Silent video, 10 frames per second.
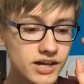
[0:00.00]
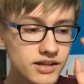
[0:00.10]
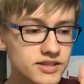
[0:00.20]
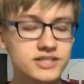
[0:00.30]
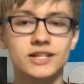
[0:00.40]

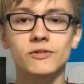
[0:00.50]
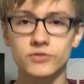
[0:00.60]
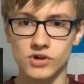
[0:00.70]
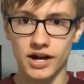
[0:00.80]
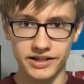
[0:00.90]
The
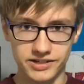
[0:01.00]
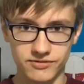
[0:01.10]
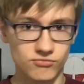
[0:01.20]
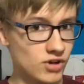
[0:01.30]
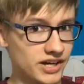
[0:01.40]
Silver Eyes,
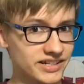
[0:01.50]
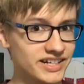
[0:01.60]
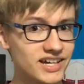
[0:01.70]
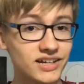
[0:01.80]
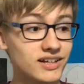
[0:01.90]
right?
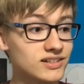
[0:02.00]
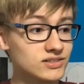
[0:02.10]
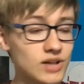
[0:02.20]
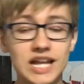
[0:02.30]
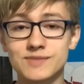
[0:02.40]

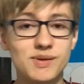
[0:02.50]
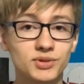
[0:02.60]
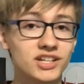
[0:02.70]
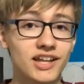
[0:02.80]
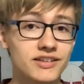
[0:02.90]
Lots of people
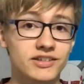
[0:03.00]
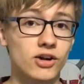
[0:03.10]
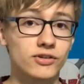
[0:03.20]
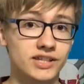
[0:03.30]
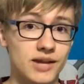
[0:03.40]
didn't like the
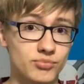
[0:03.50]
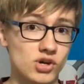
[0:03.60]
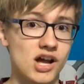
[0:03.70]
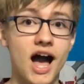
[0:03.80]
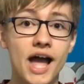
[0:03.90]
art in that book. I